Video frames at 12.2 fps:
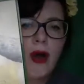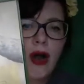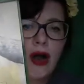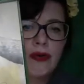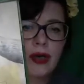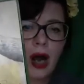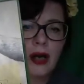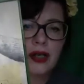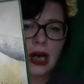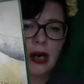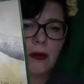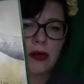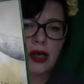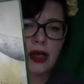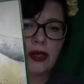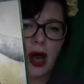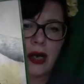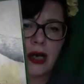Whose idea was
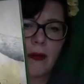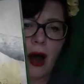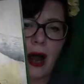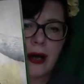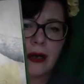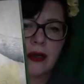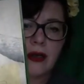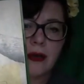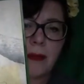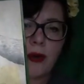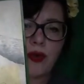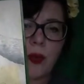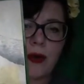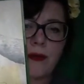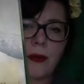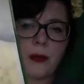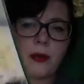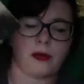this anyway? Moaned one of
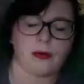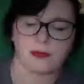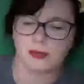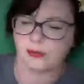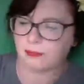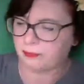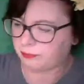the wolves.